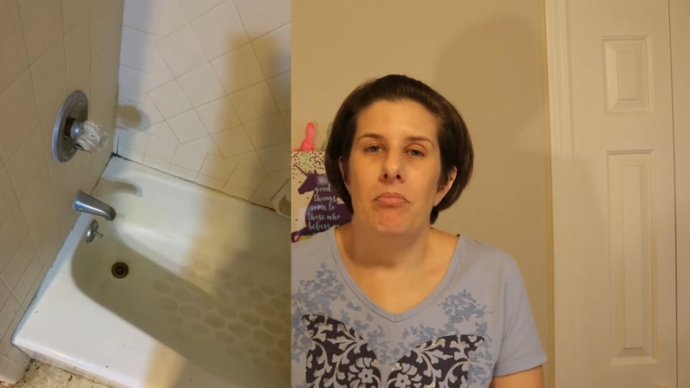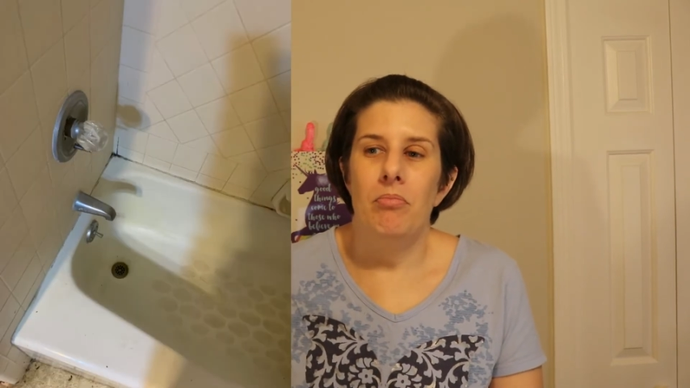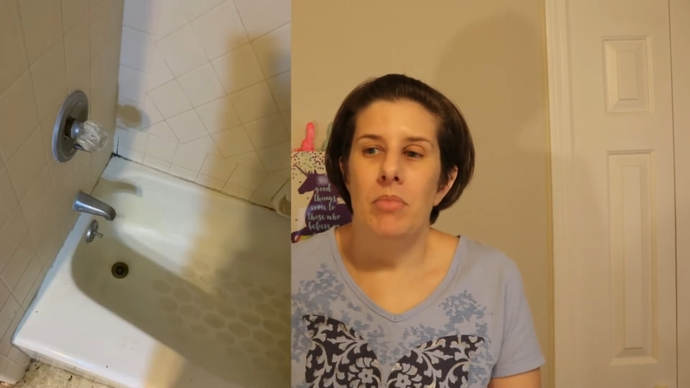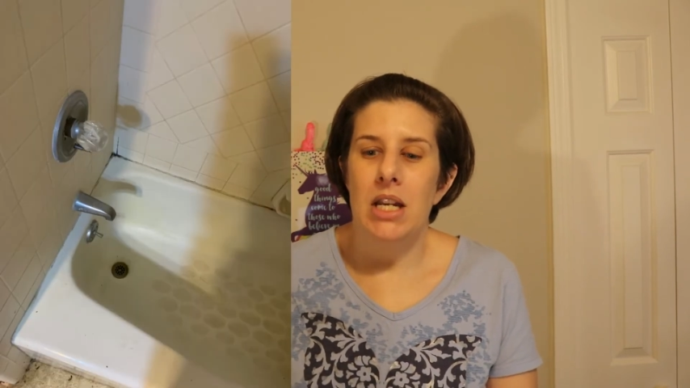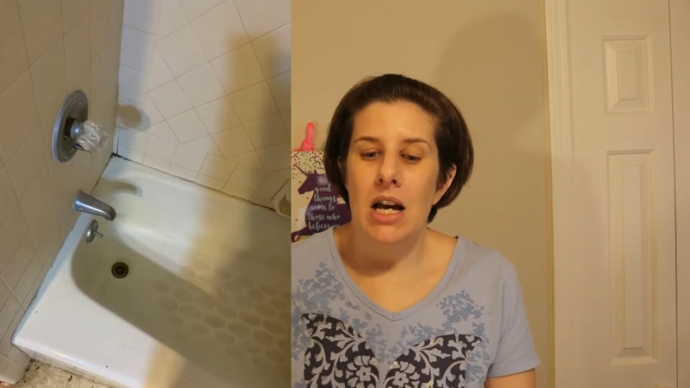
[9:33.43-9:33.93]

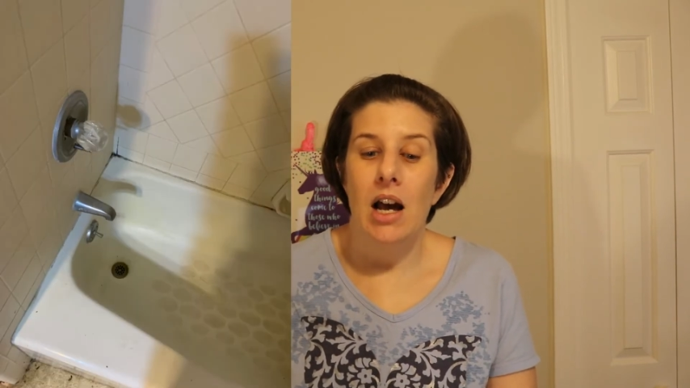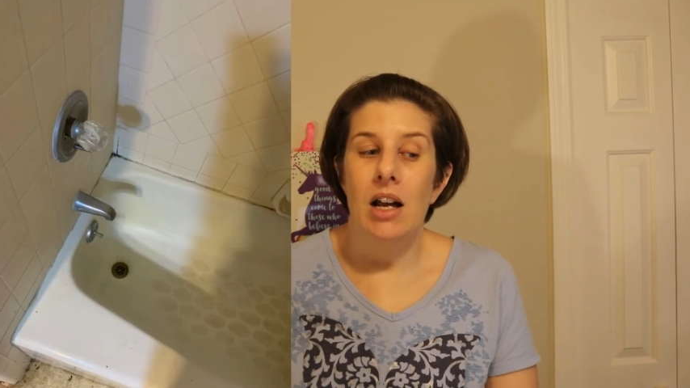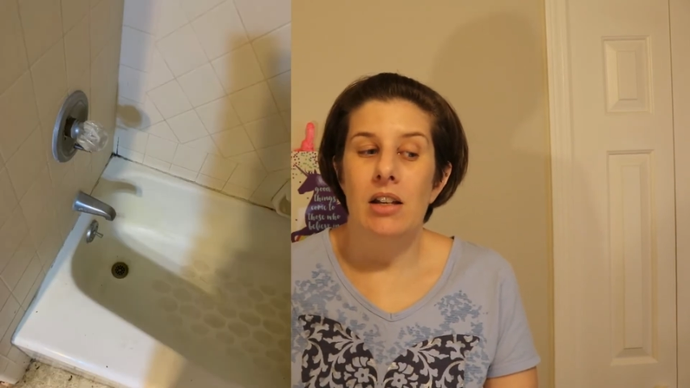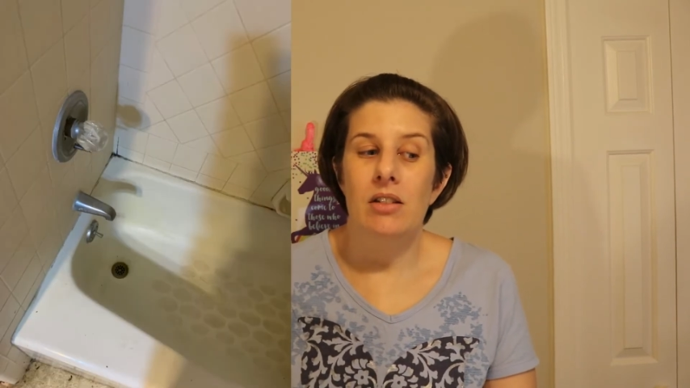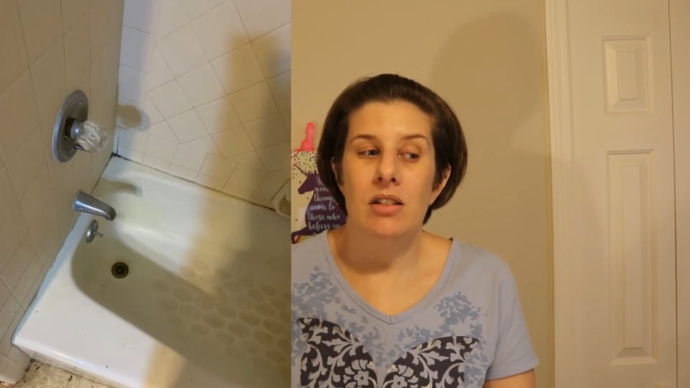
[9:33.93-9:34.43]

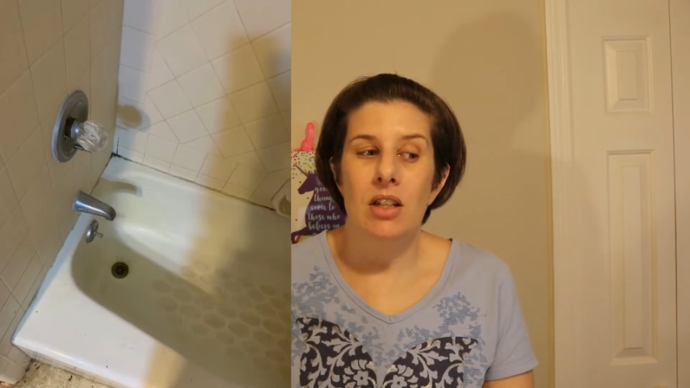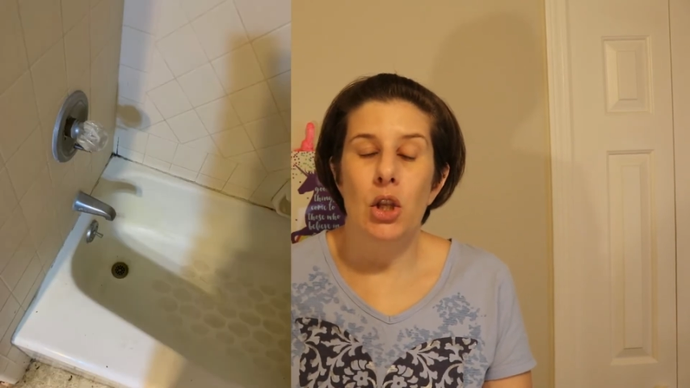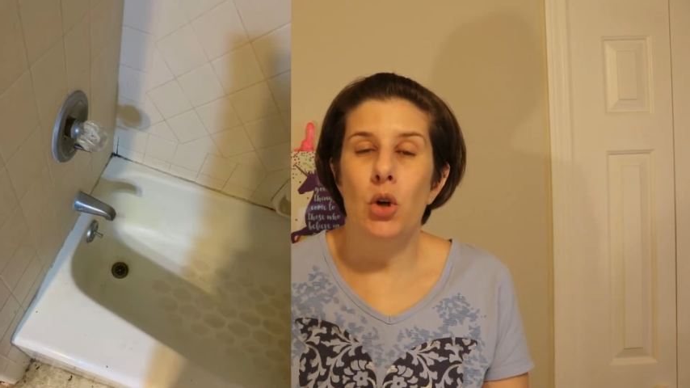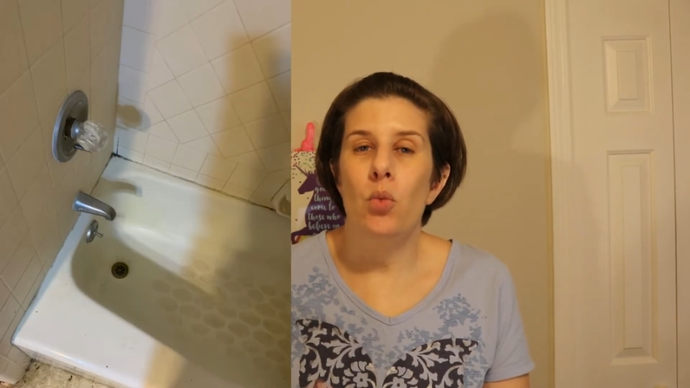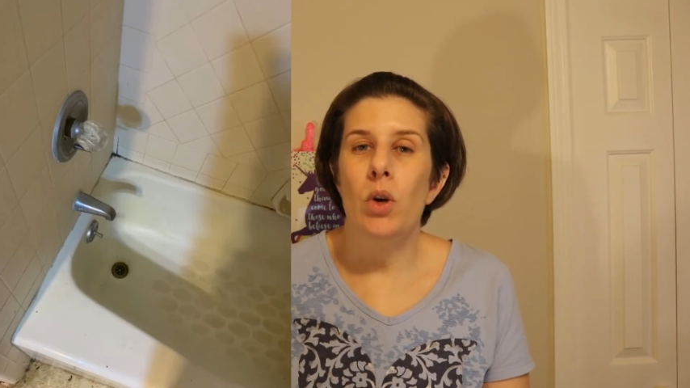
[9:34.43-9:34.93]
because
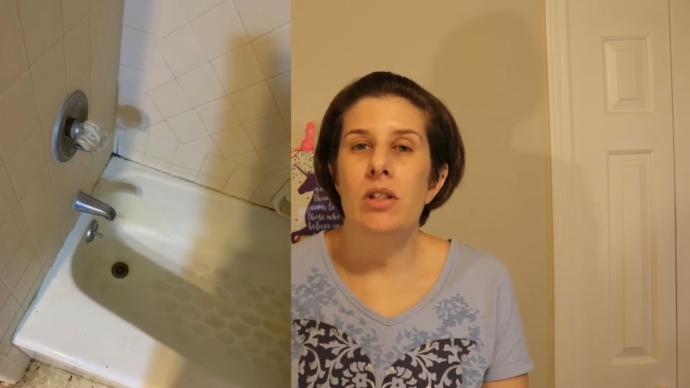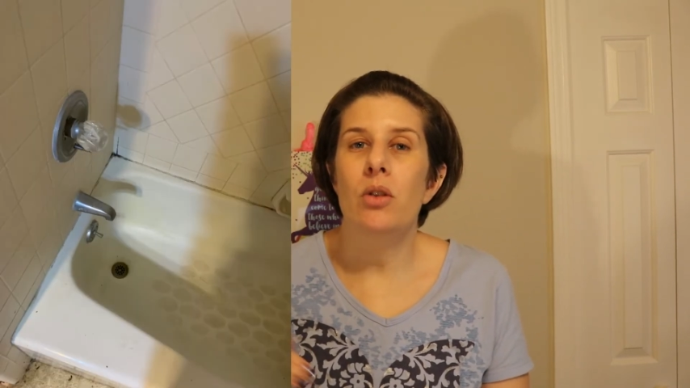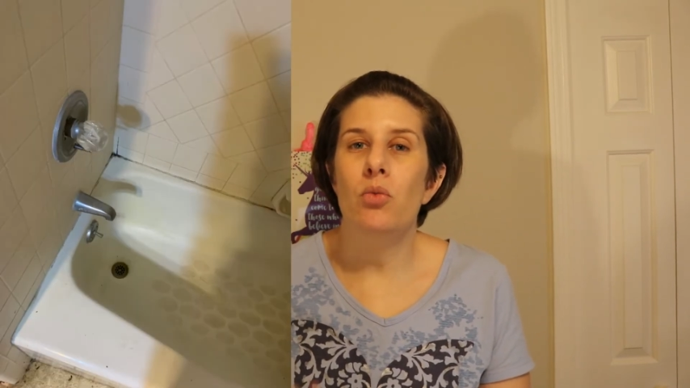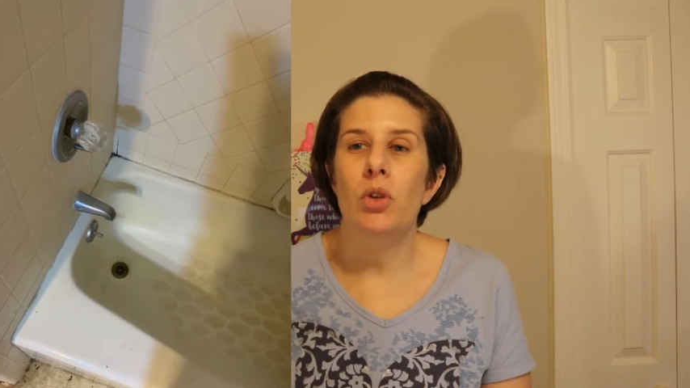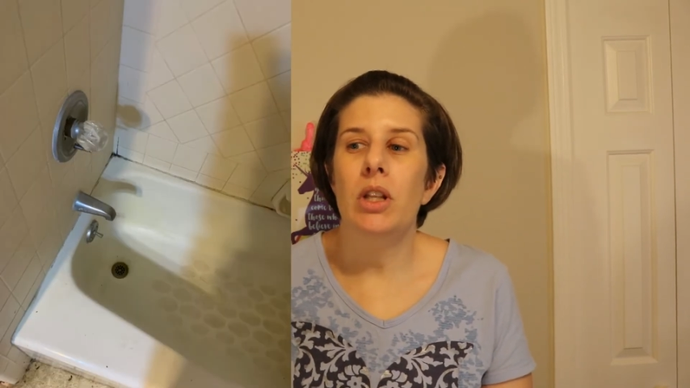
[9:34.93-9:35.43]
there
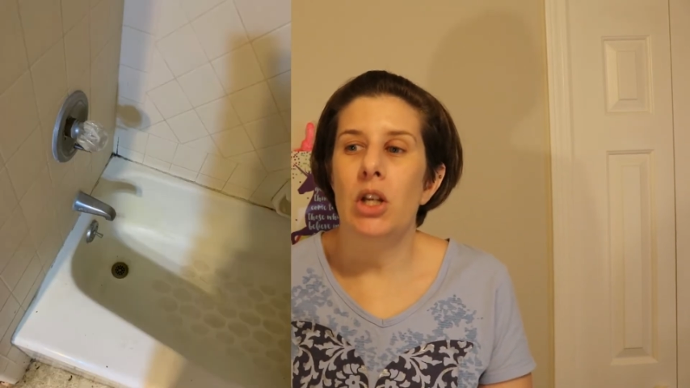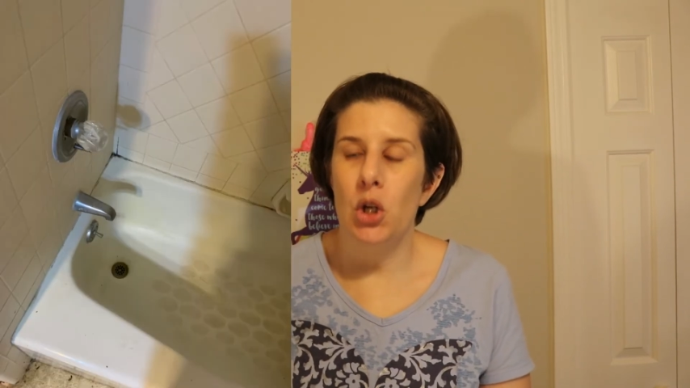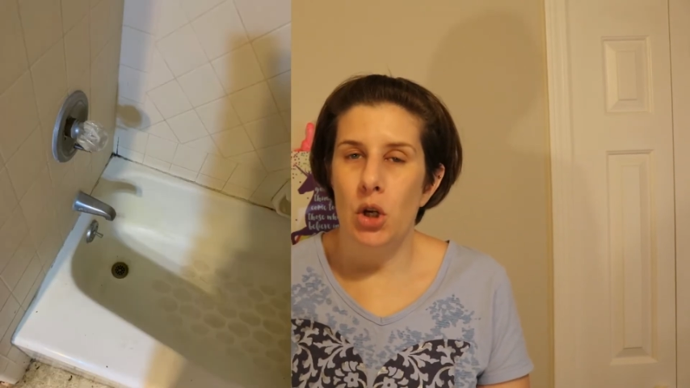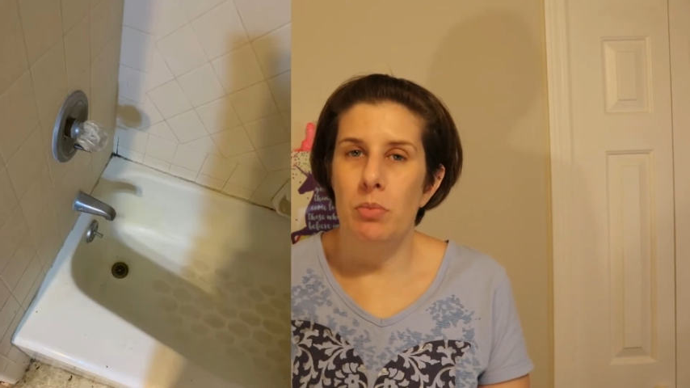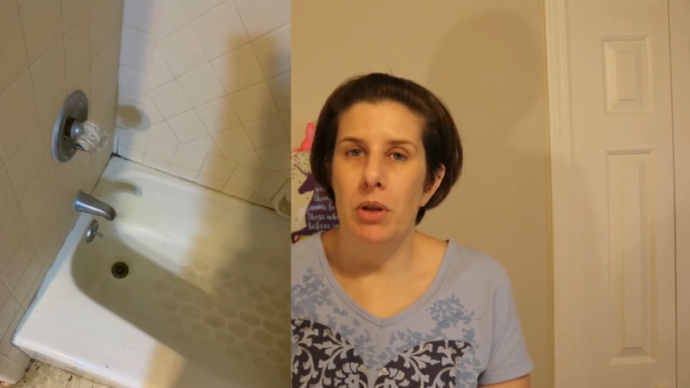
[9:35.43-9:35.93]
wasn't really
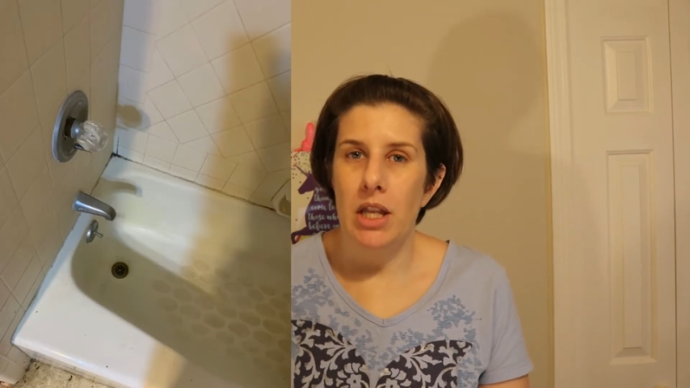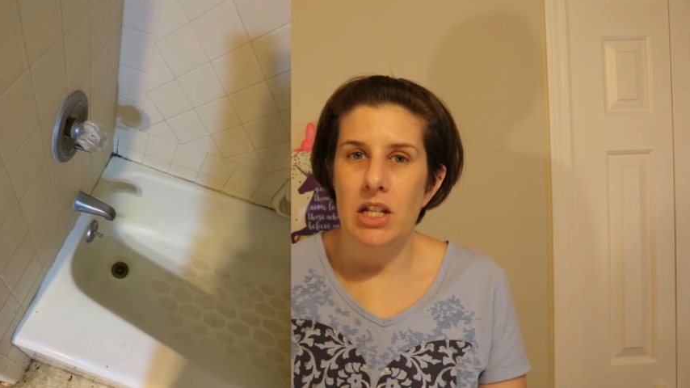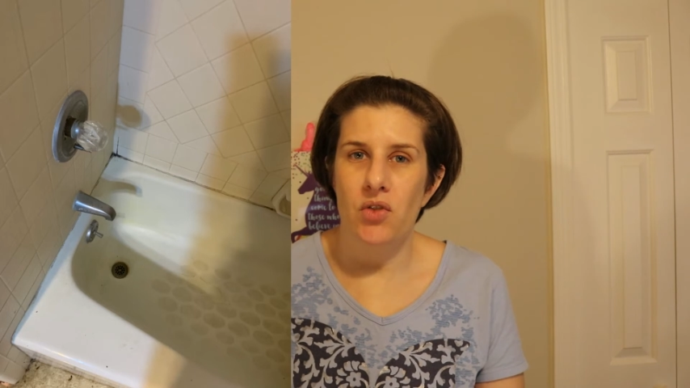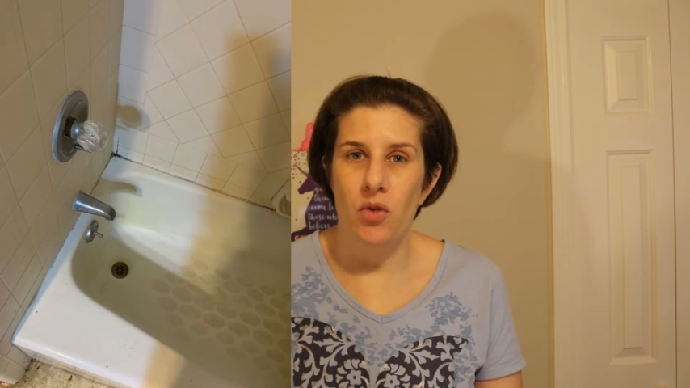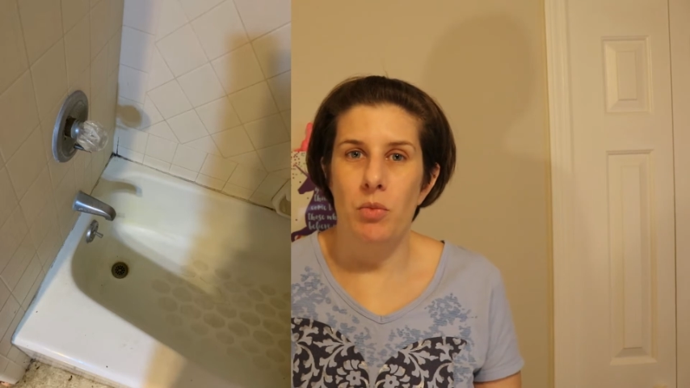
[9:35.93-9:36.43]
a good
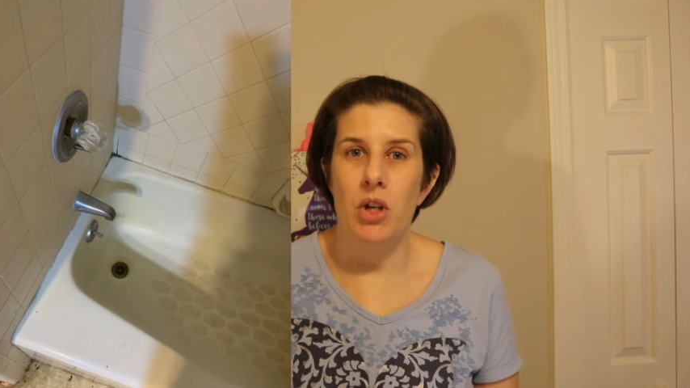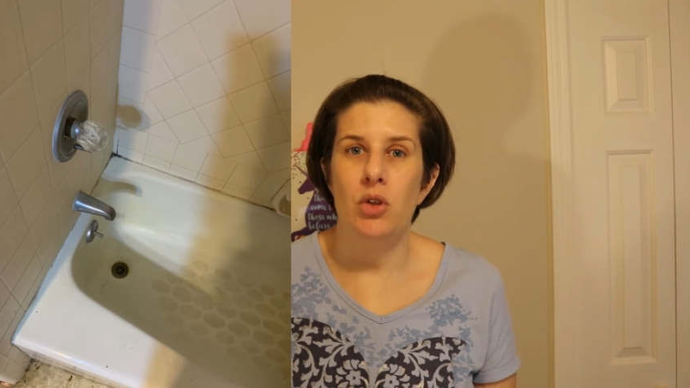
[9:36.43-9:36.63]
place for me